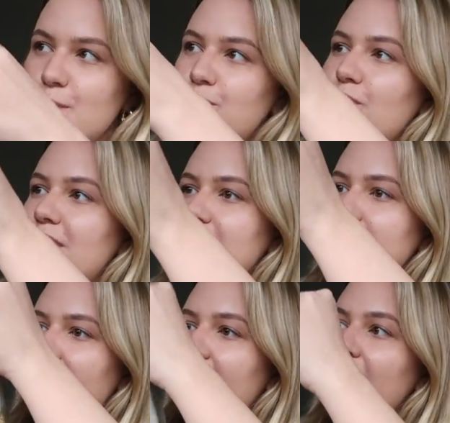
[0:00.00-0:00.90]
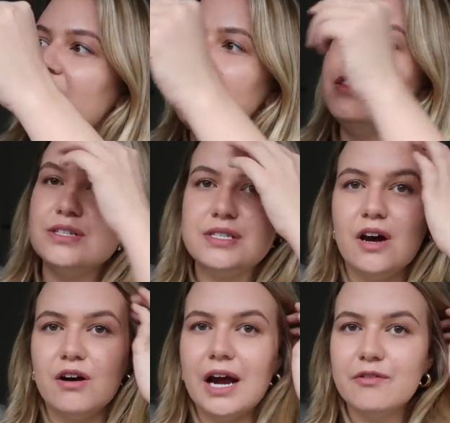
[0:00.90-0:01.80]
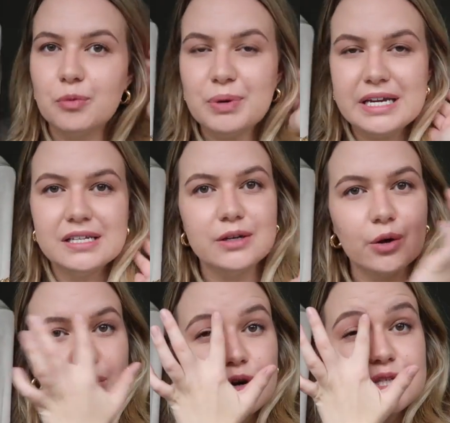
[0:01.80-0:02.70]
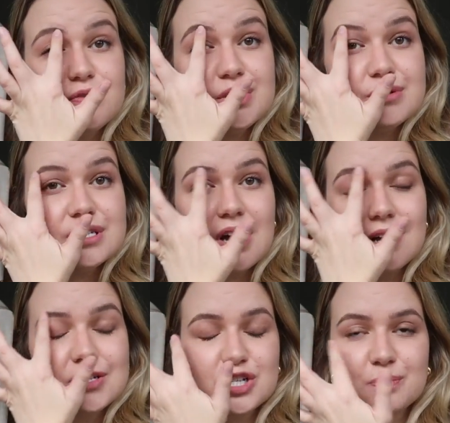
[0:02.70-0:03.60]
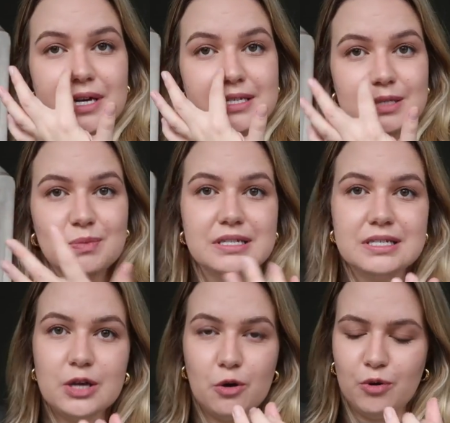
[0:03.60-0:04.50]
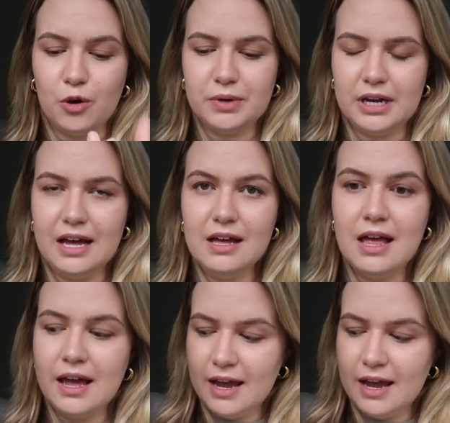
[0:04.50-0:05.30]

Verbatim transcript: a print that Zara have repeated across a few styles just because it's been so popular.